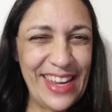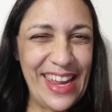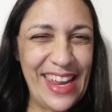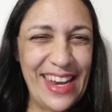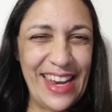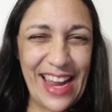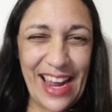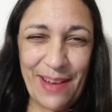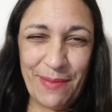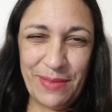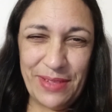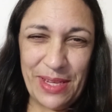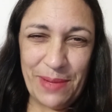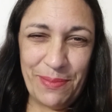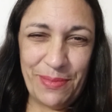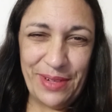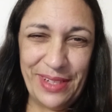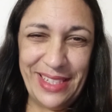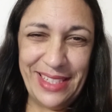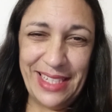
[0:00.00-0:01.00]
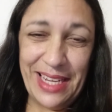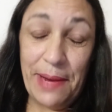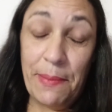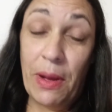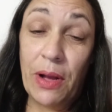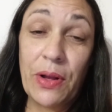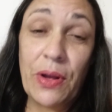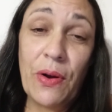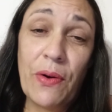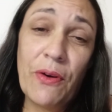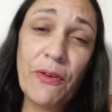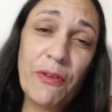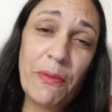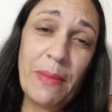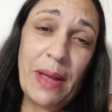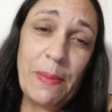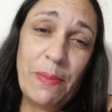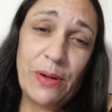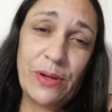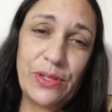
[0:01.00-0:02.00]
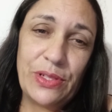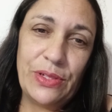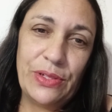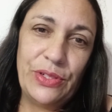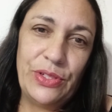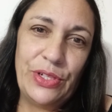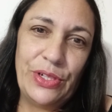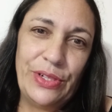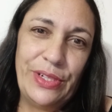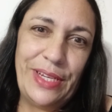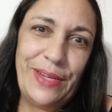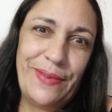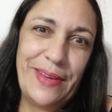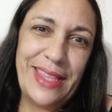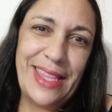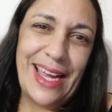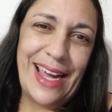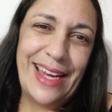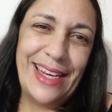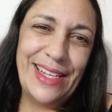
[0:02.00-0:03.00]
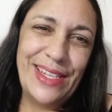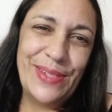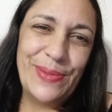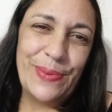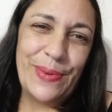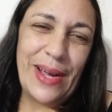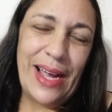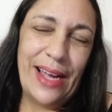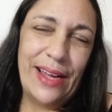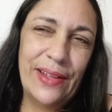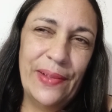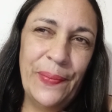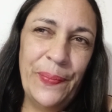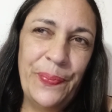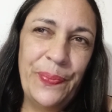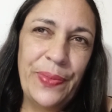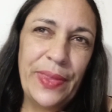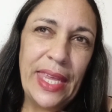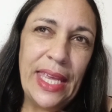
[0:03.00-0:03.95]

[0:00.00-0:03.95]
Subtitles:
And at some point in time, I'll go over my personal journey with that as well.